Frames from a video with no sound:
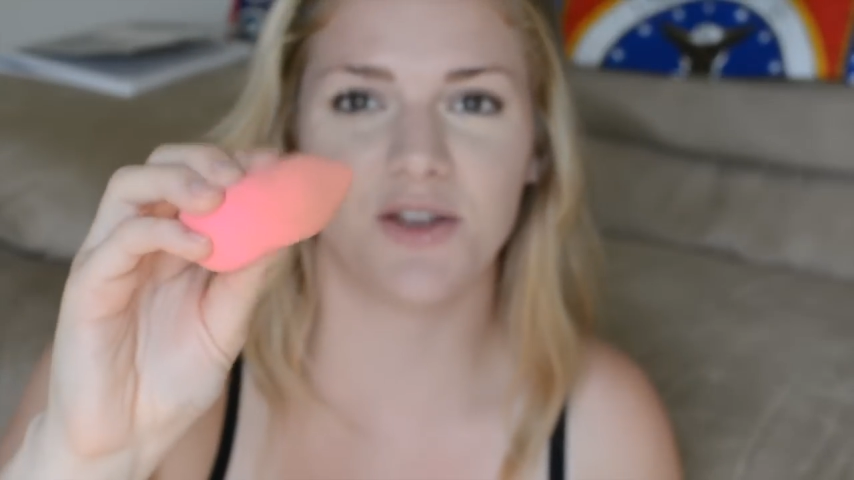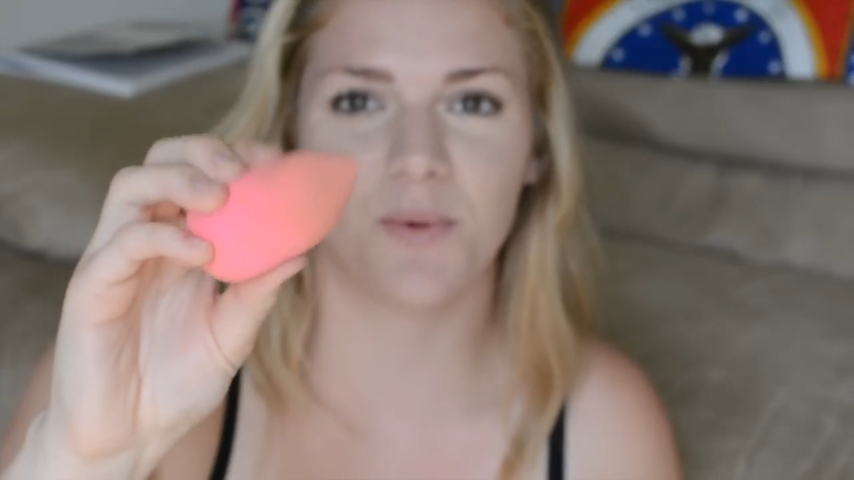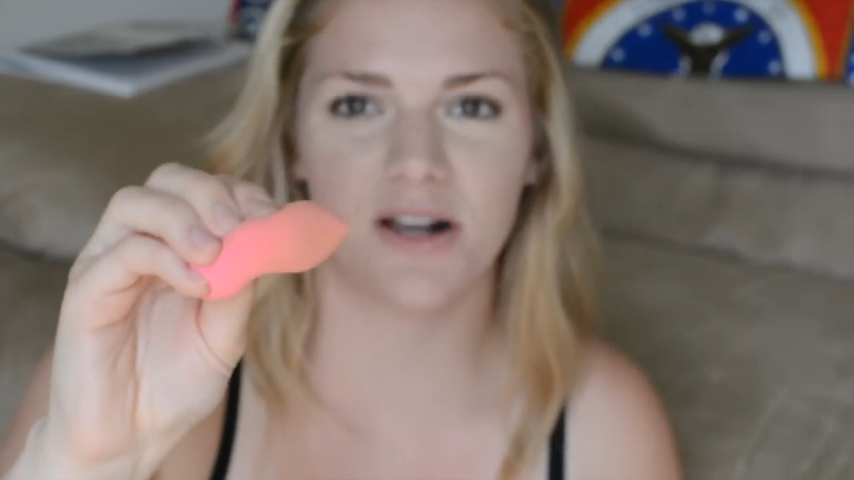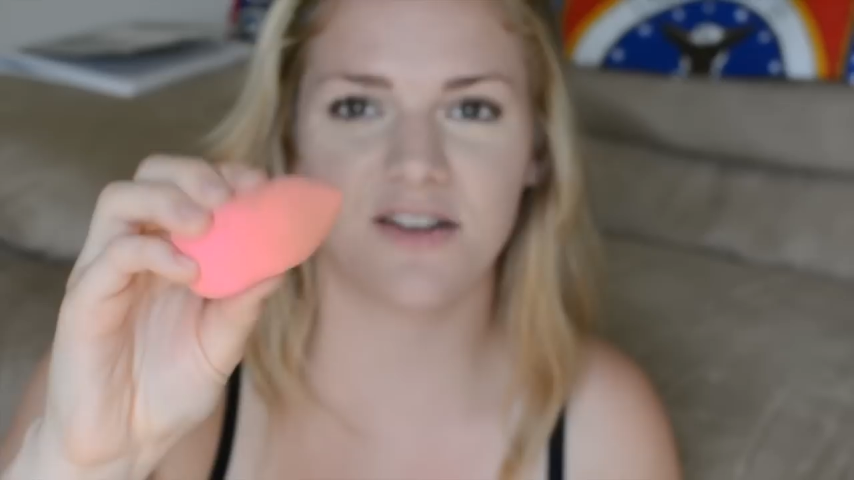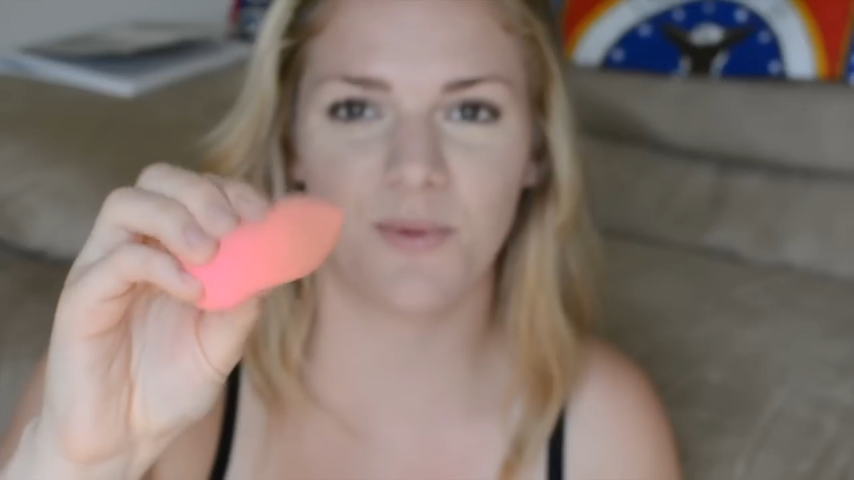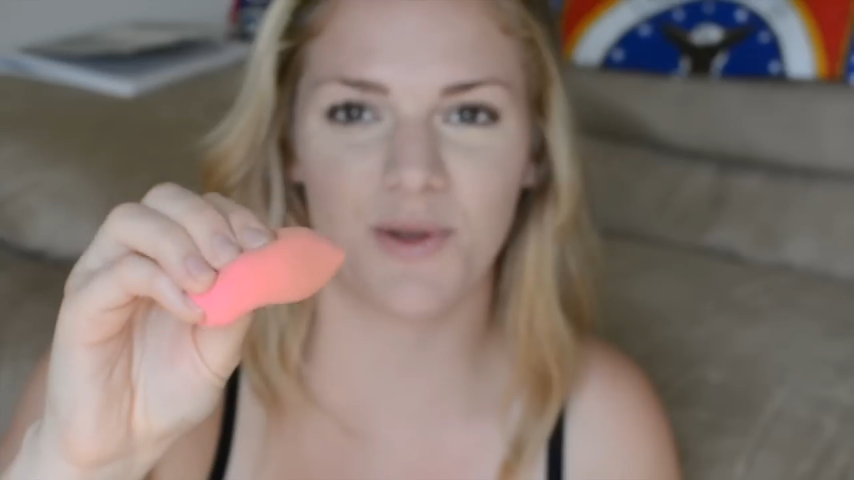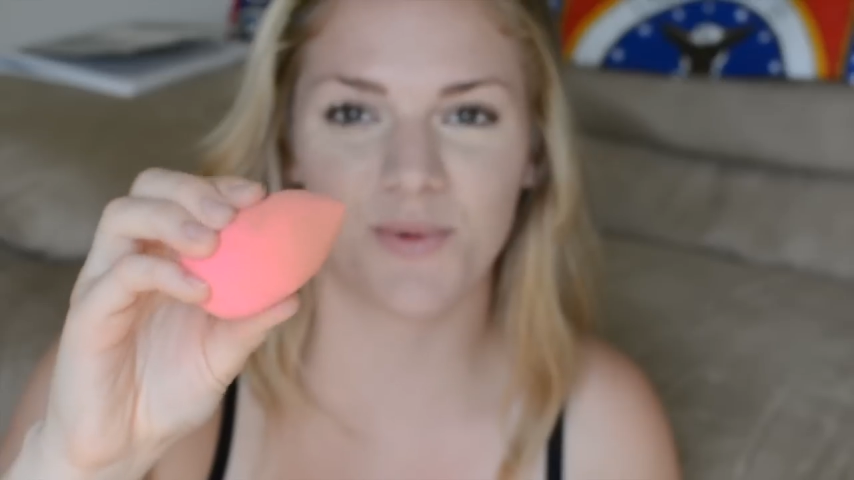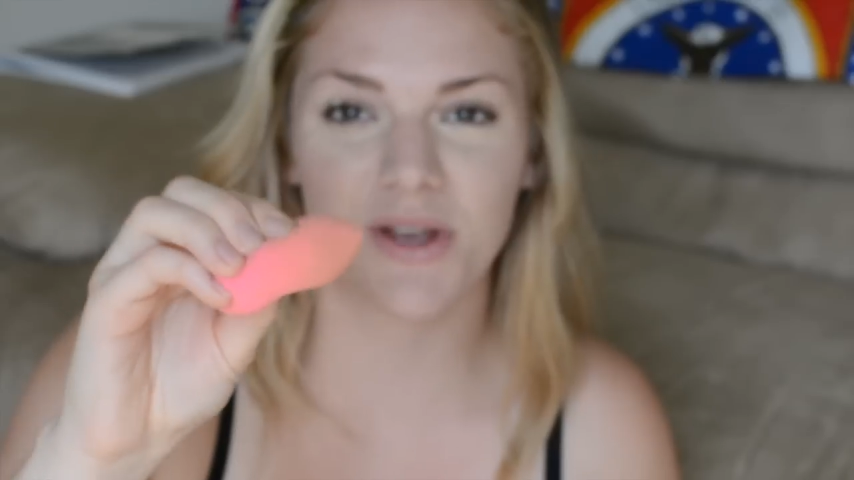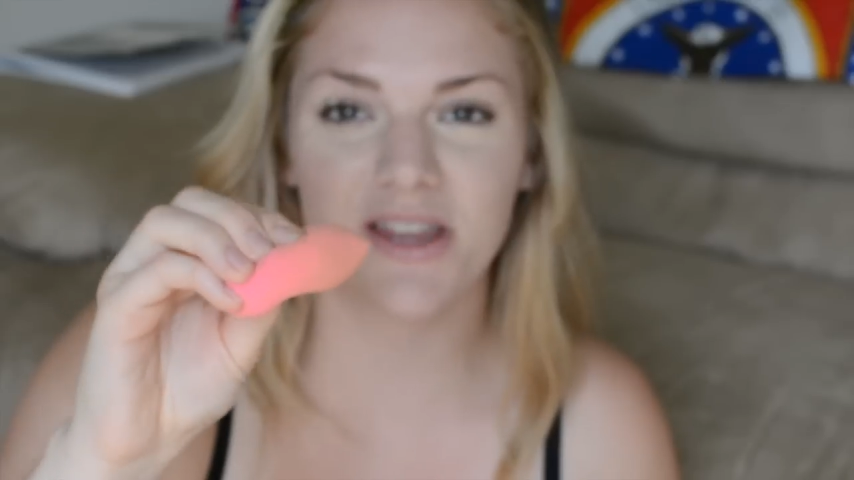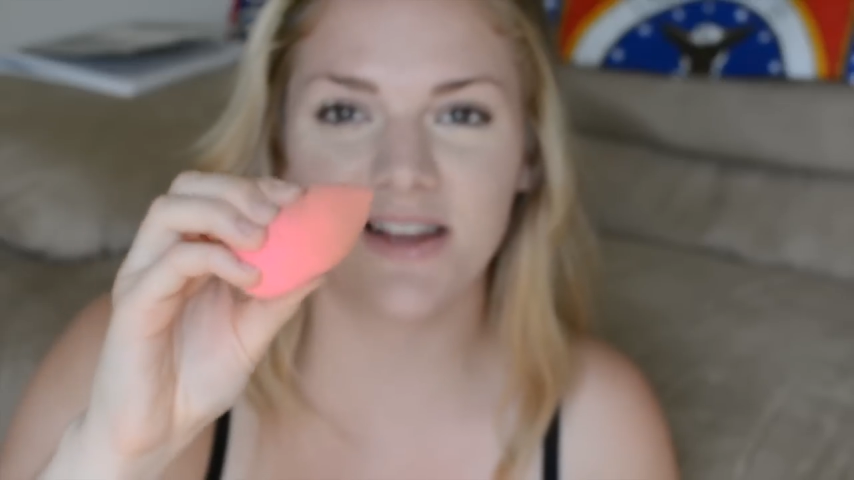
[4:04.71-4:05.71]
You want it to be
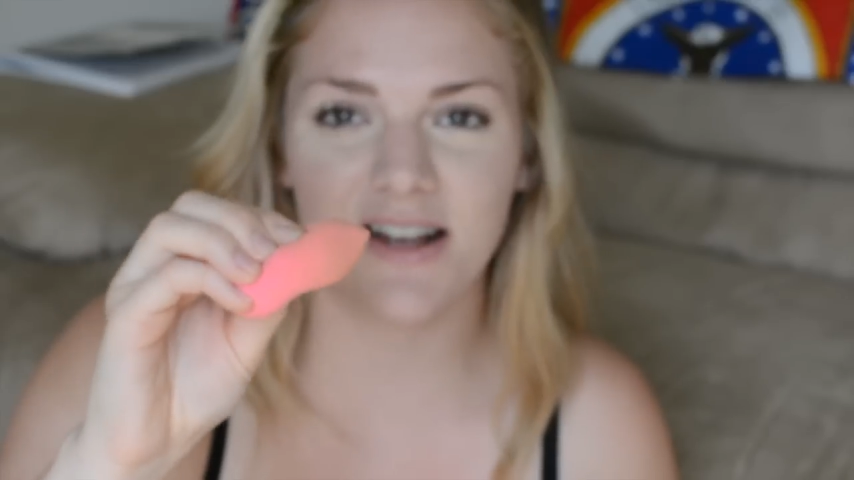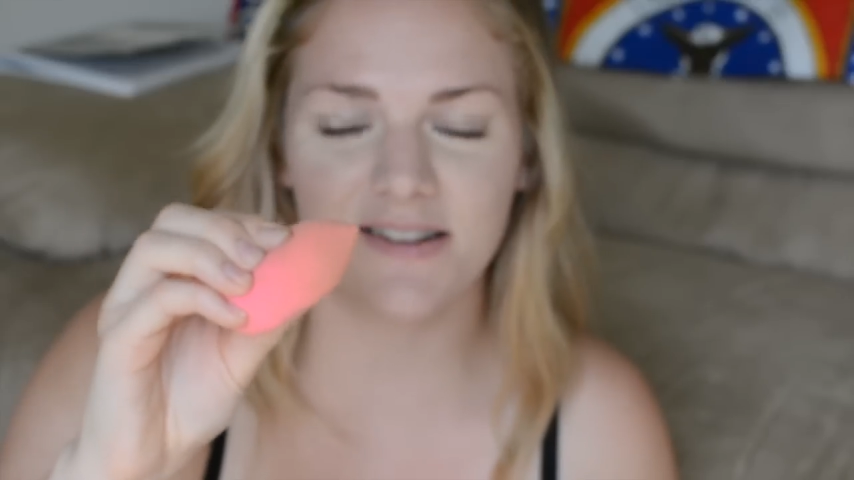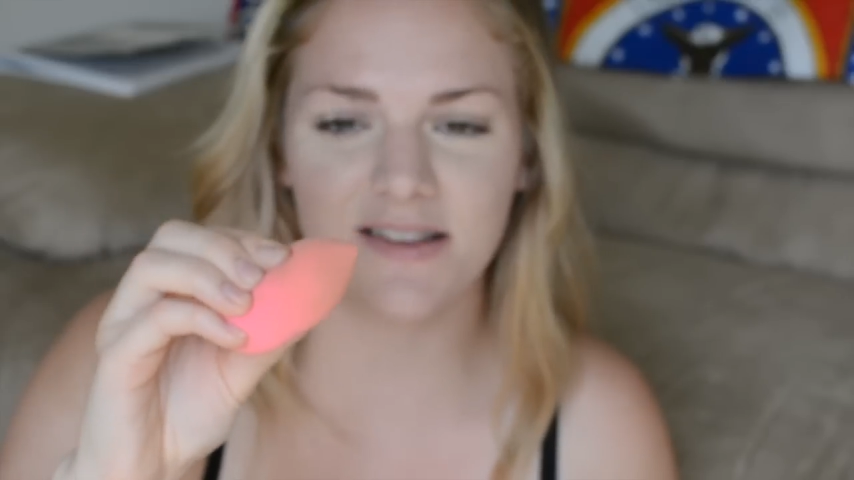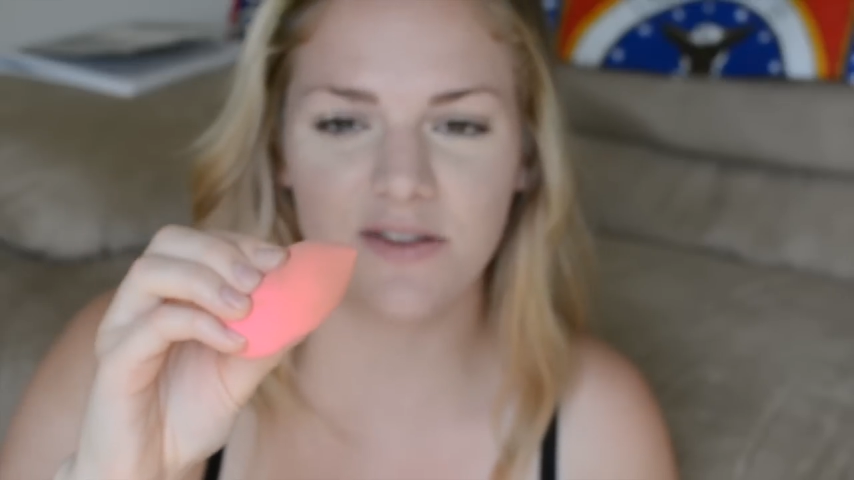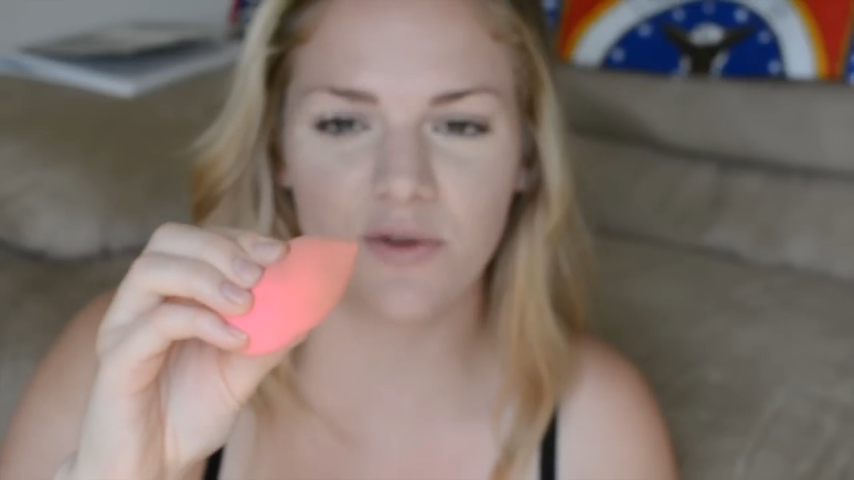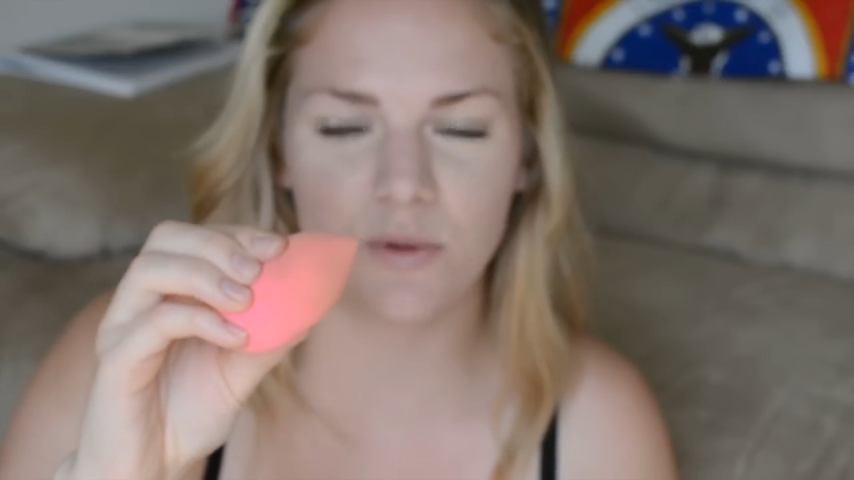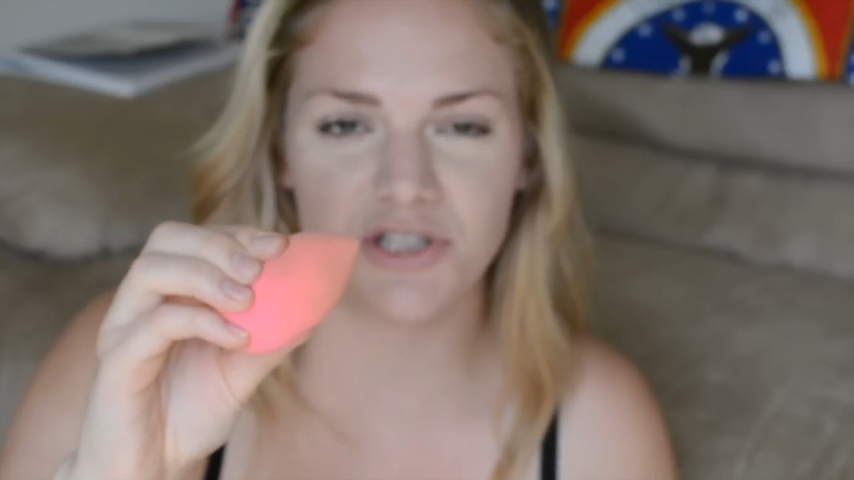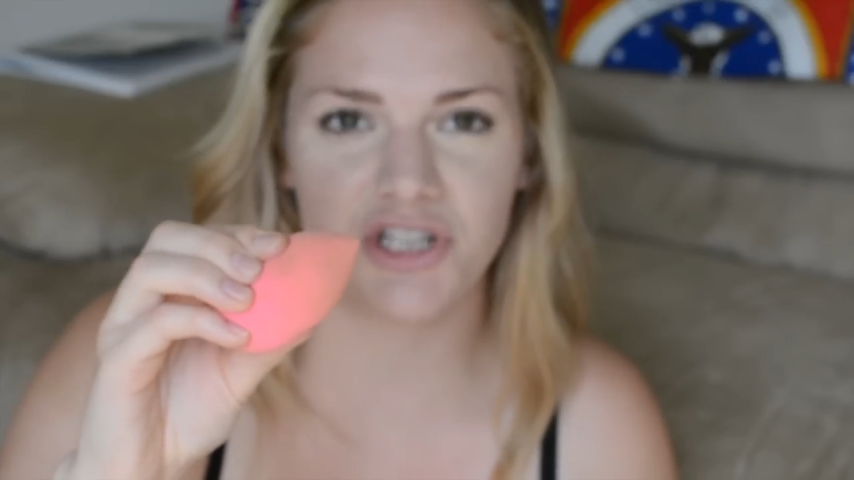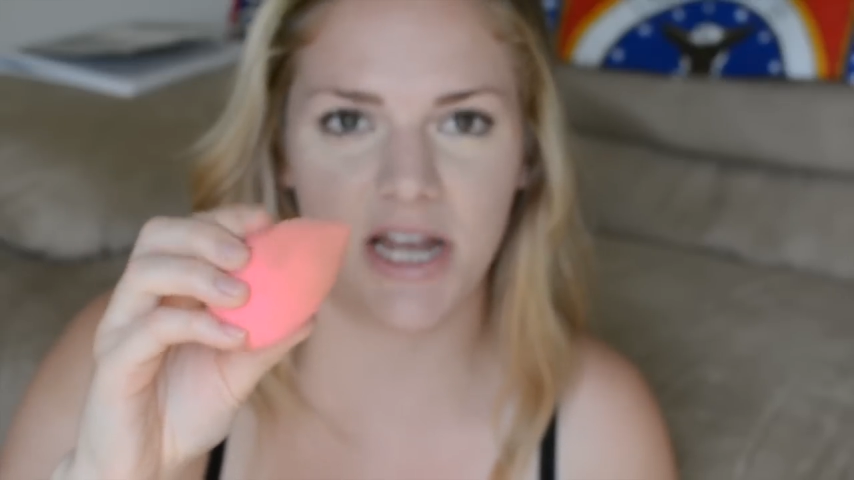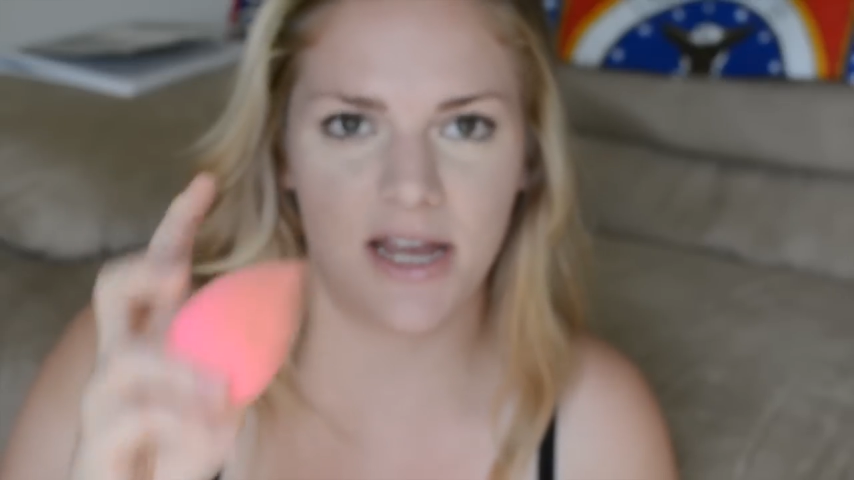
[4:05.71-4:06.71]
really nice and
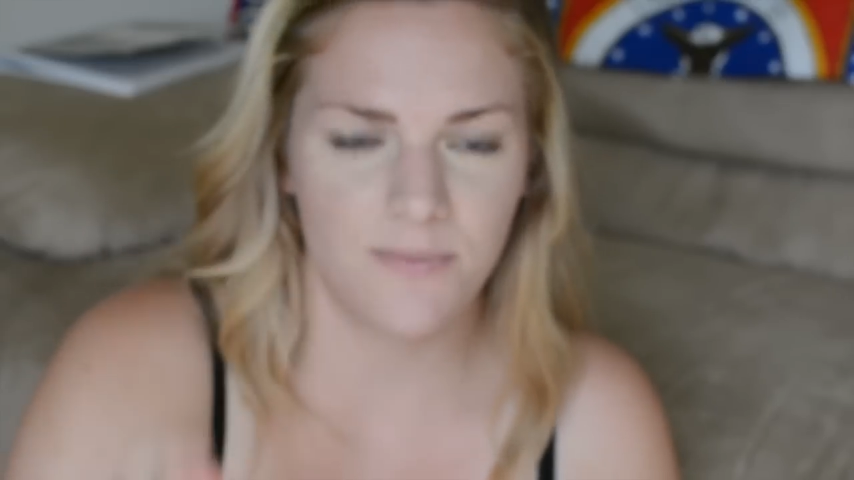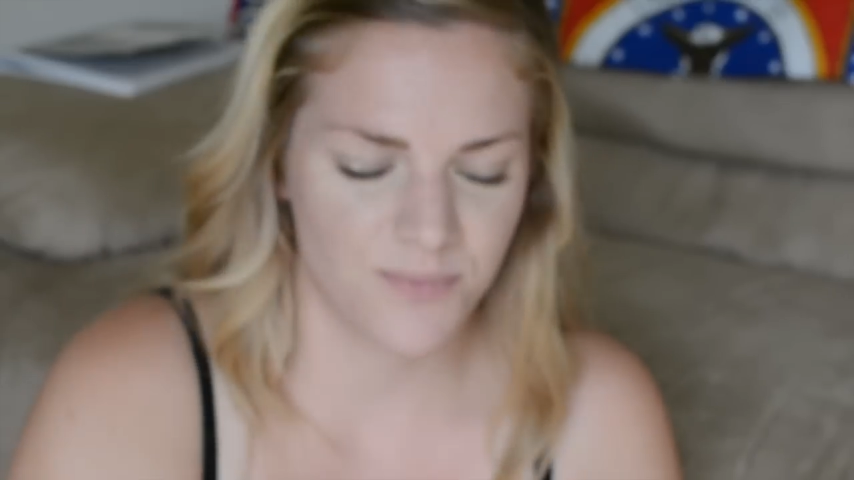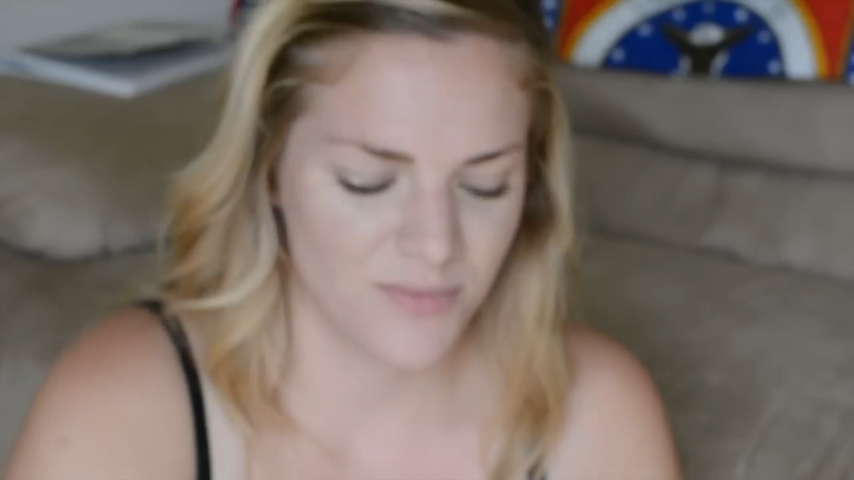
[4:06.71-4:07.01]
squishy,